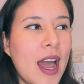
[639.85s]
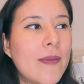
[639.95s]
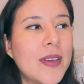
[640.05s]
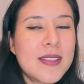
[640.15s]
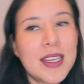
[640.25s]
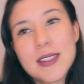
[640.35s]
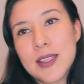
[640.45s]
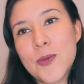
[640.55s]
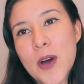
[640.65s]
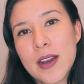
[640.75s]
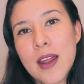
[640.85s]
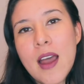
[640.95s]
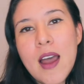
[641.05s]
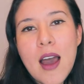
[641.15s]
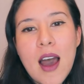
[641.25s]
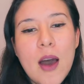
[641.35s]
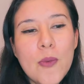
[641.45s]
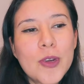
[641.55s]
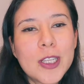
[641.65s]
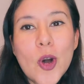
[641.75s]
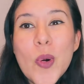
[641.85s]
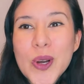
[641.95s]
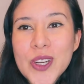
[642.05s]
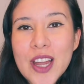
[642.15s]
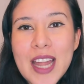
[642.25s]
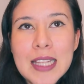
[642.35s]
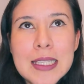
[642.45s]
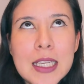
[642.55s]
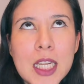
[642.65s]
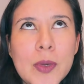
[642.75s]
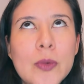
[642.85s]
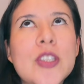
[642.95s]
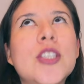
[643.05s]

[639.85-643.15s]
I have been testing one with coconut and cinnamon,